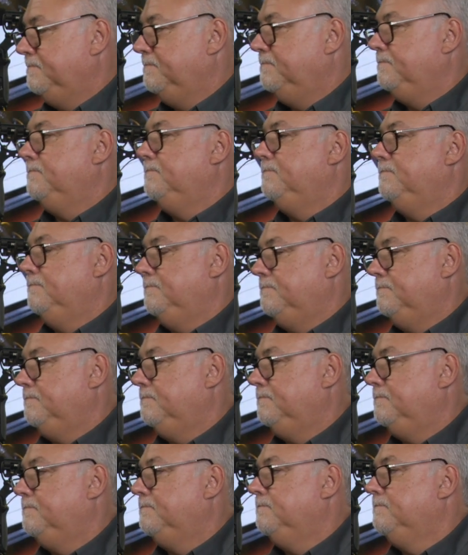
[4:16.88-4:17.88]

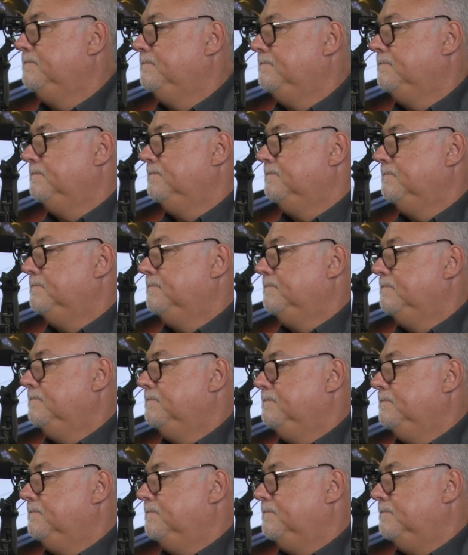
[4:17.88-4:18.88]

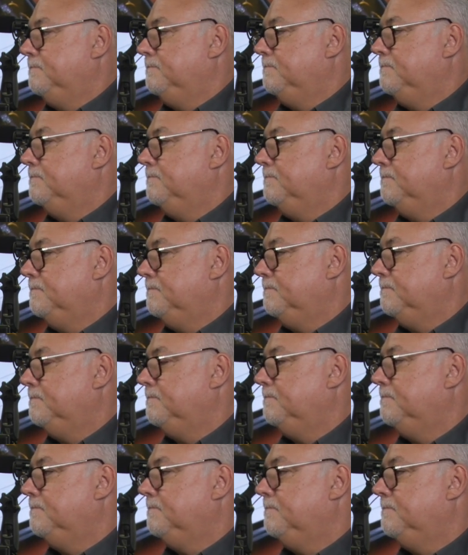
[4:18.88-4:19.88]

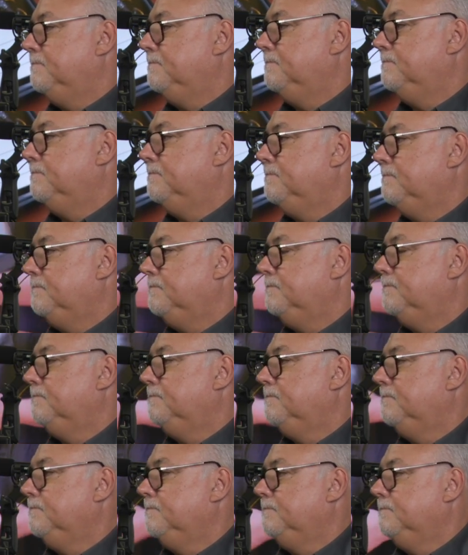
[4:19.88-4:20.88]

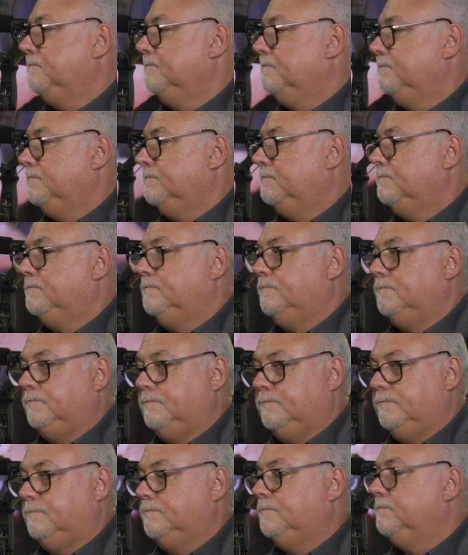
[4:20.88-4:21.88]

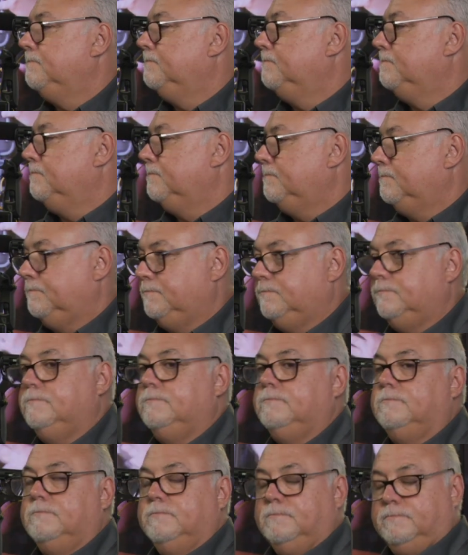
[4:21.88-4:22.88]

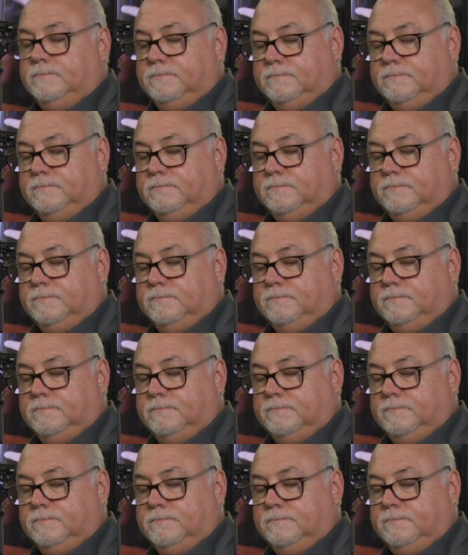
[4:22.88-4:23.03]
No words are spoken by the person on screen.